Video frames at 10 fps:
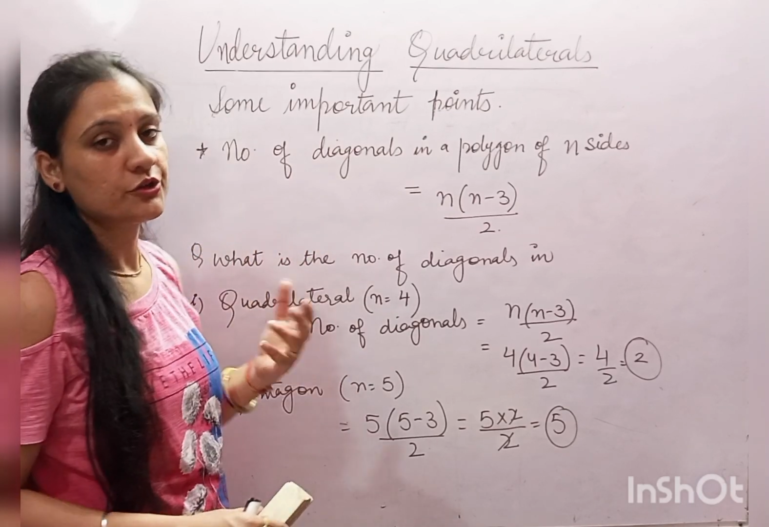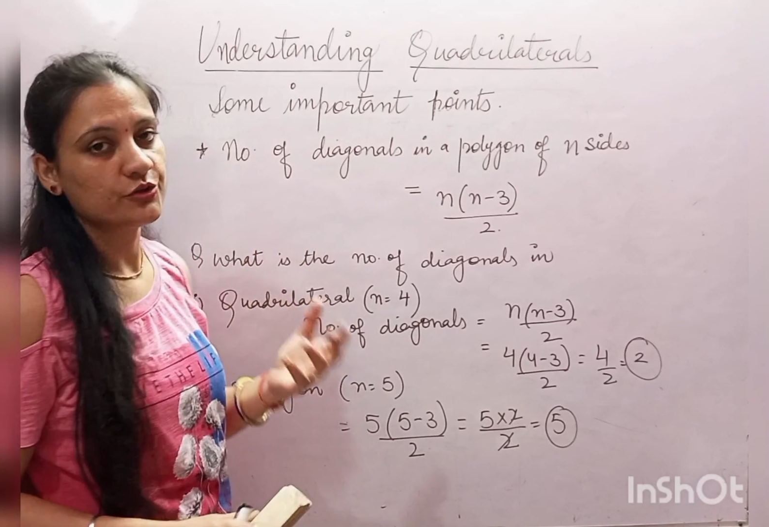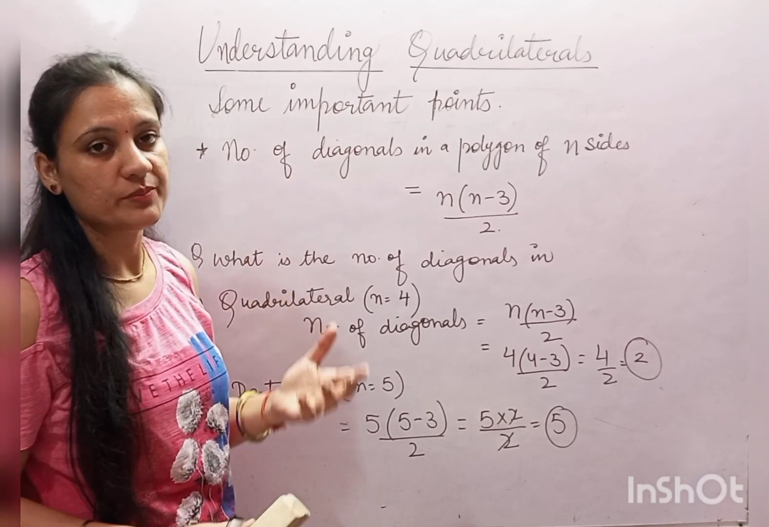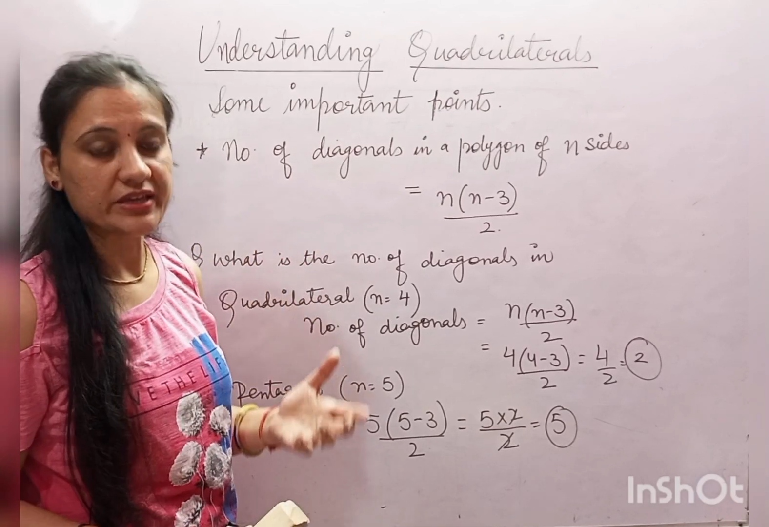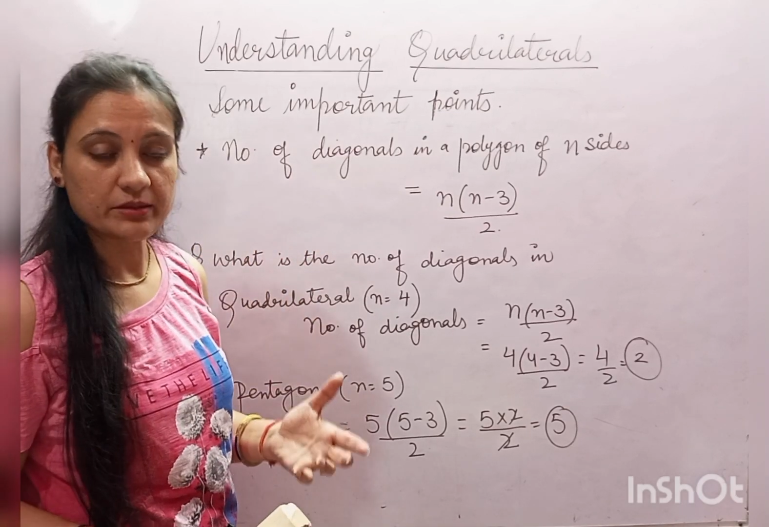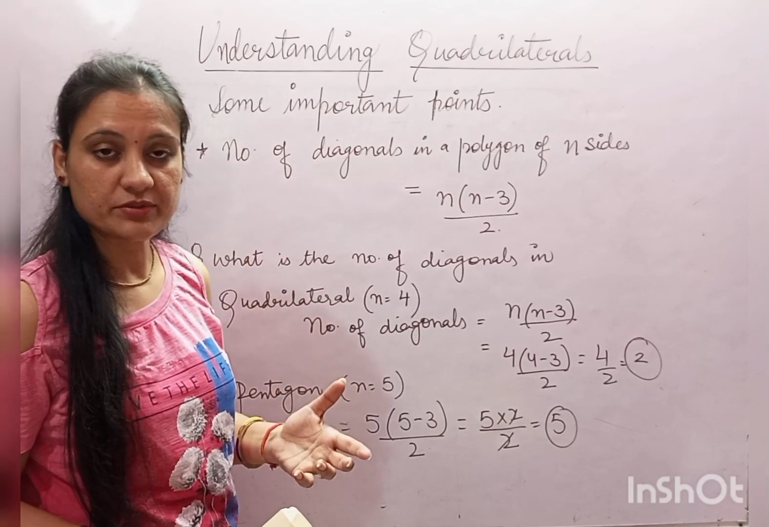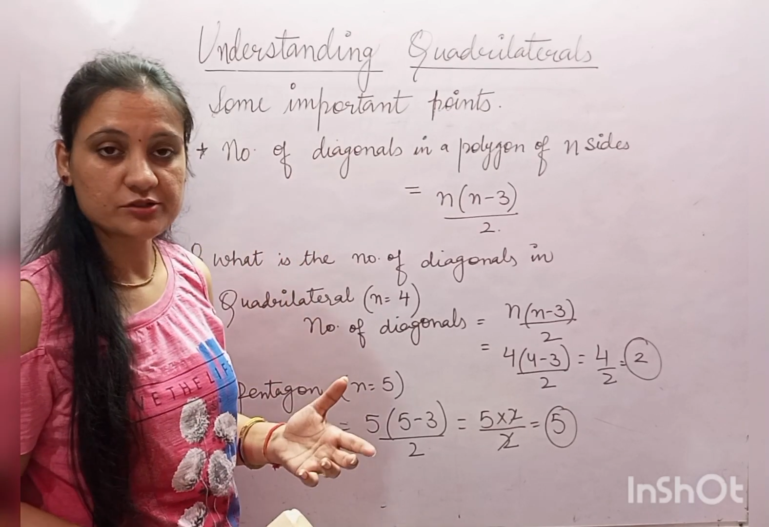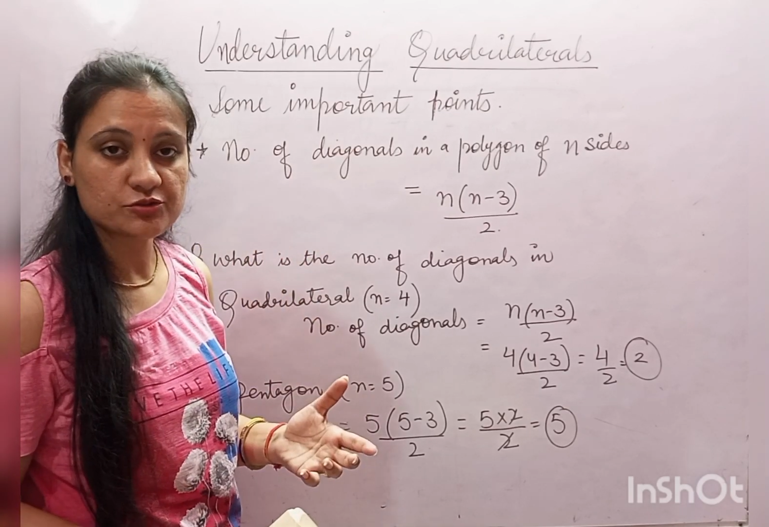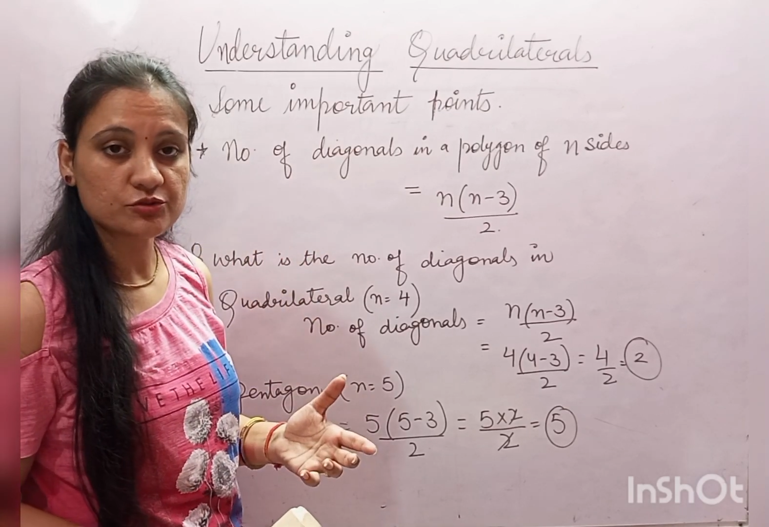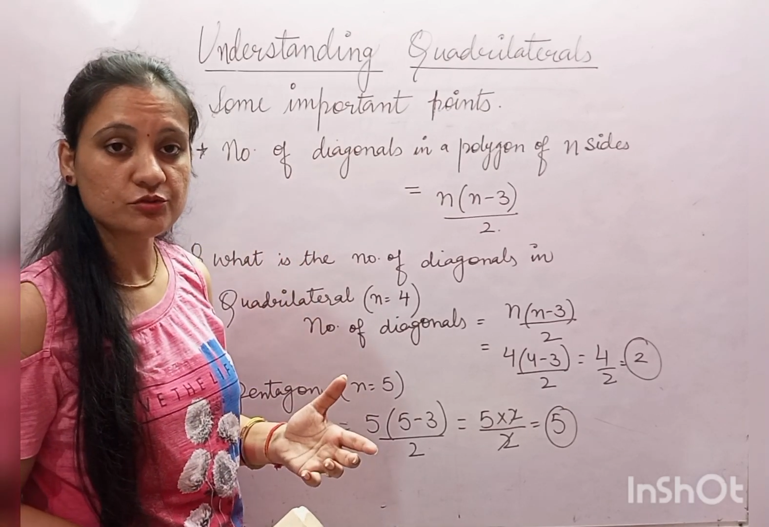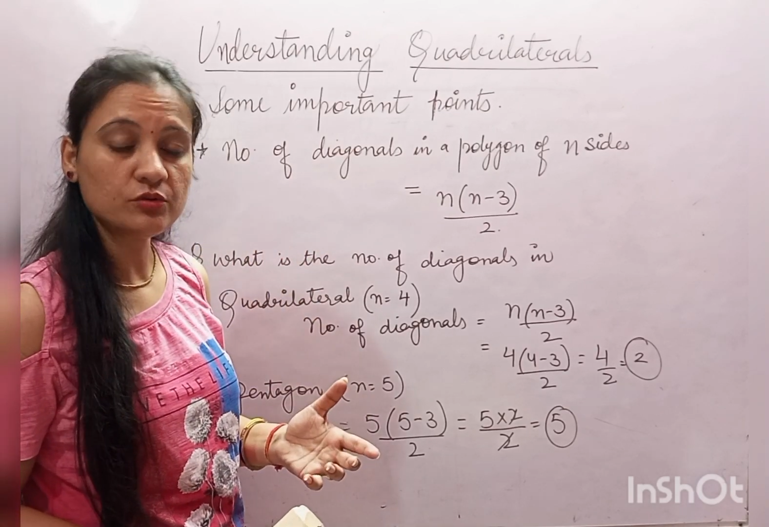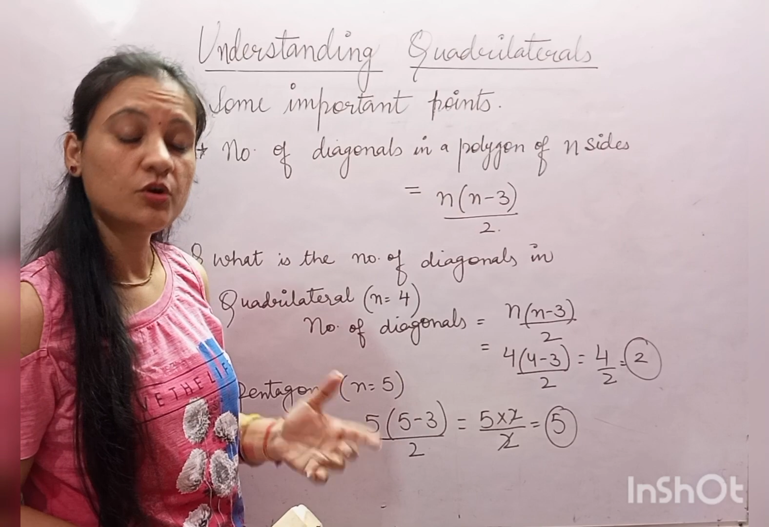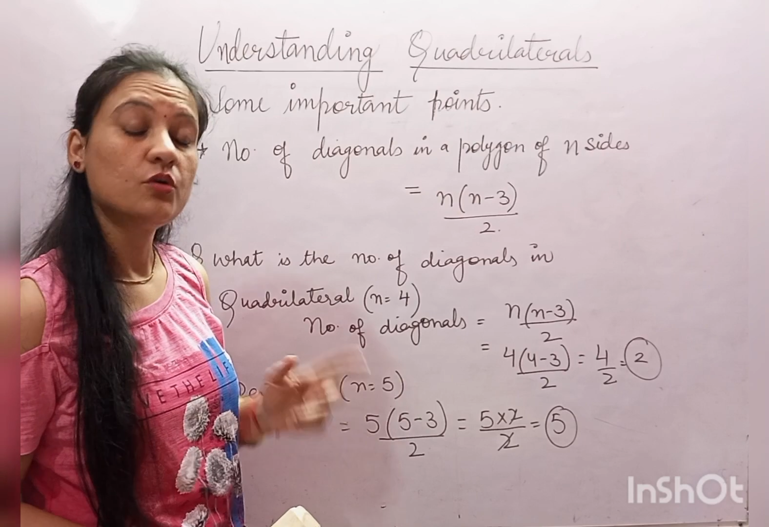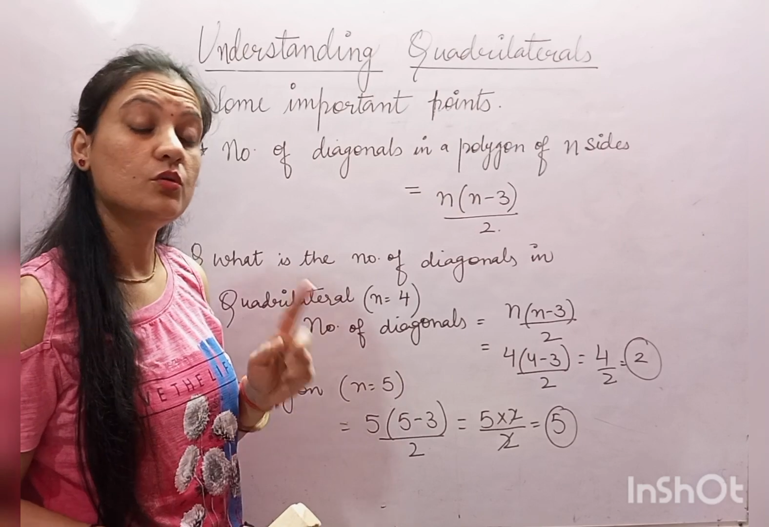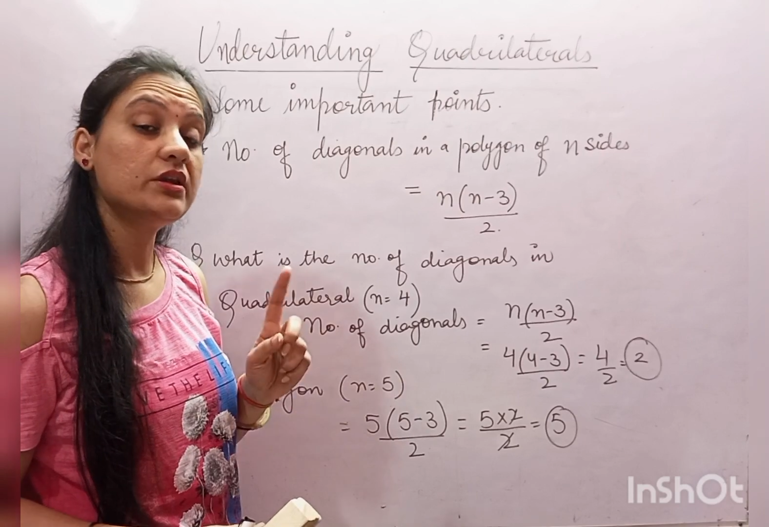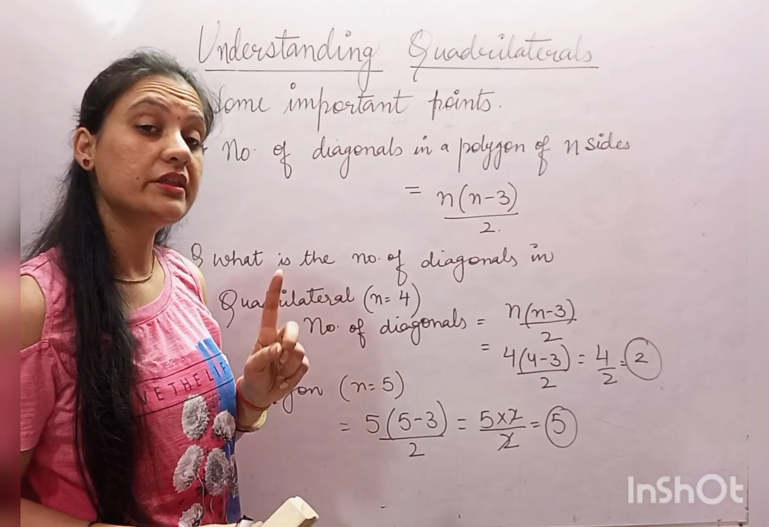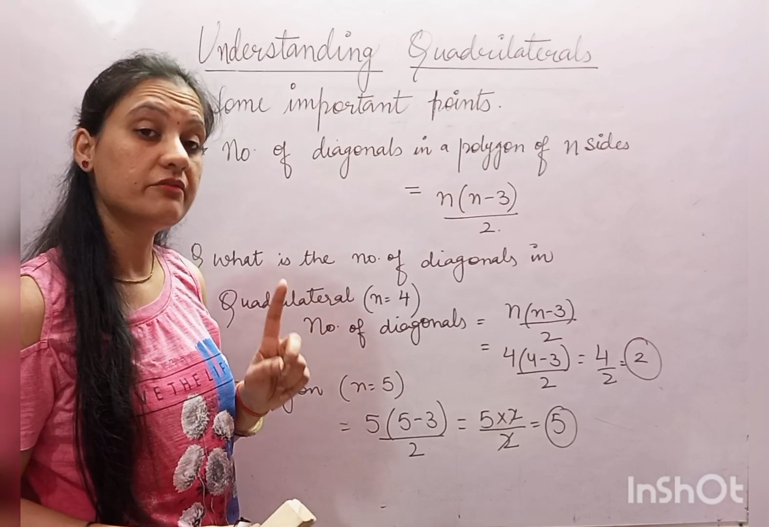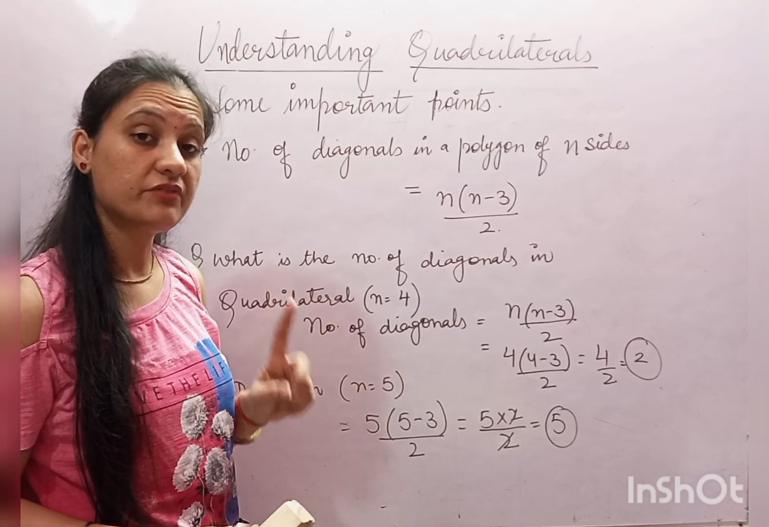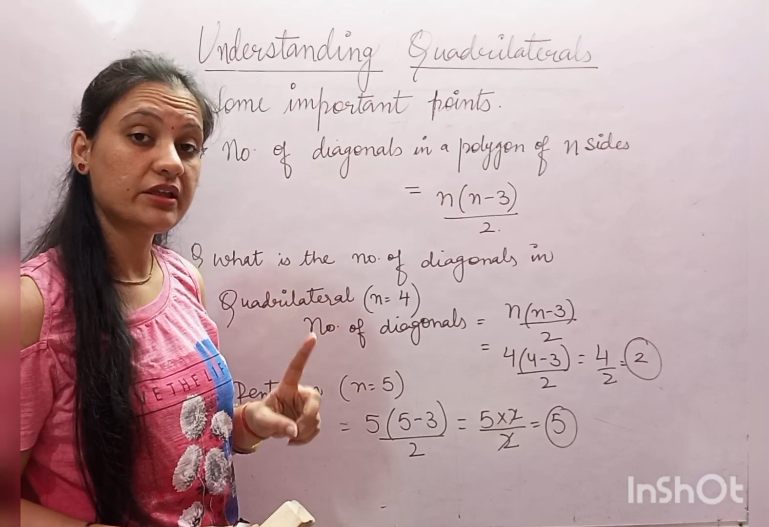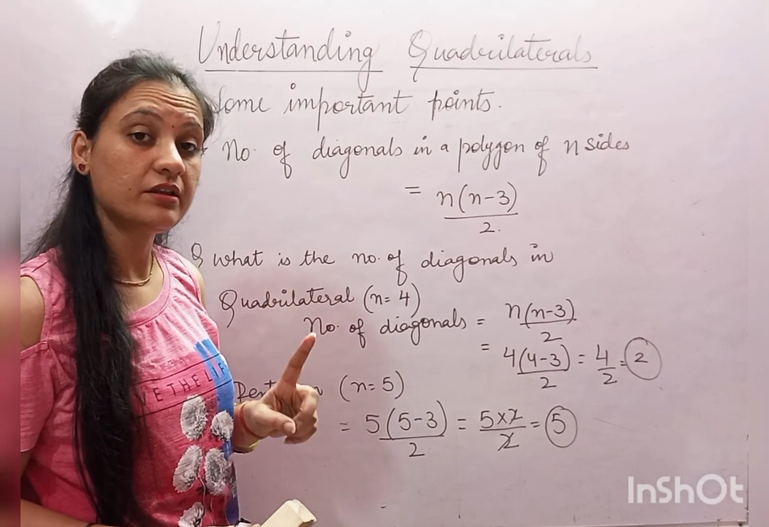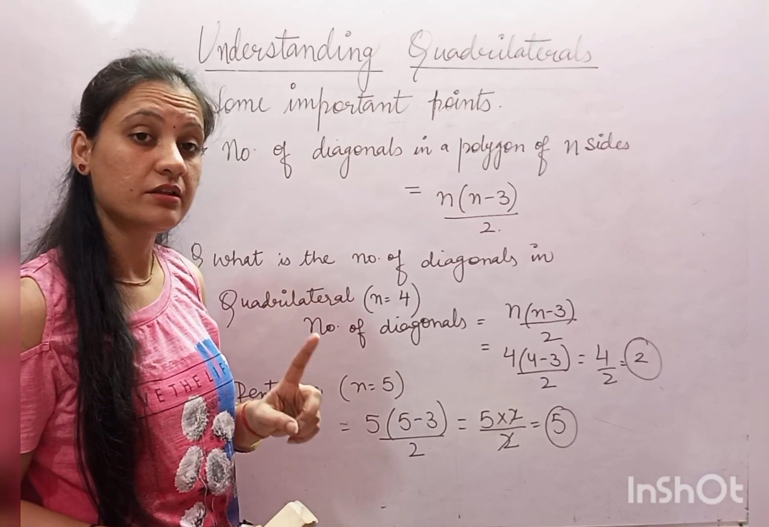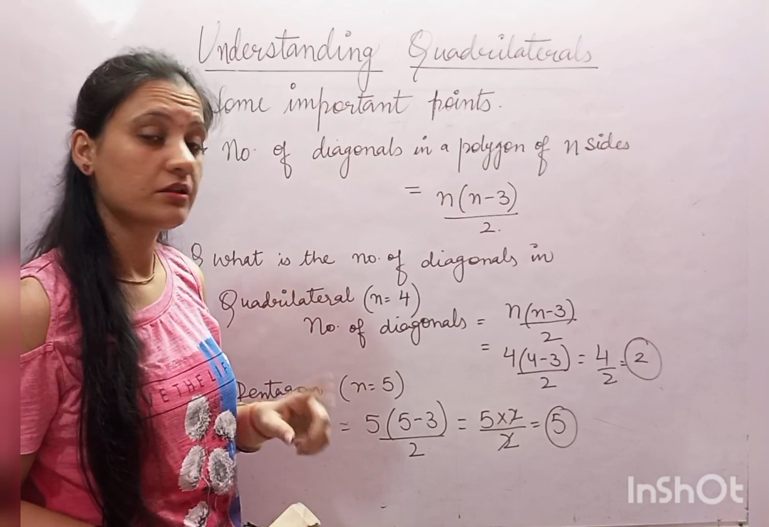you'll be able to do only when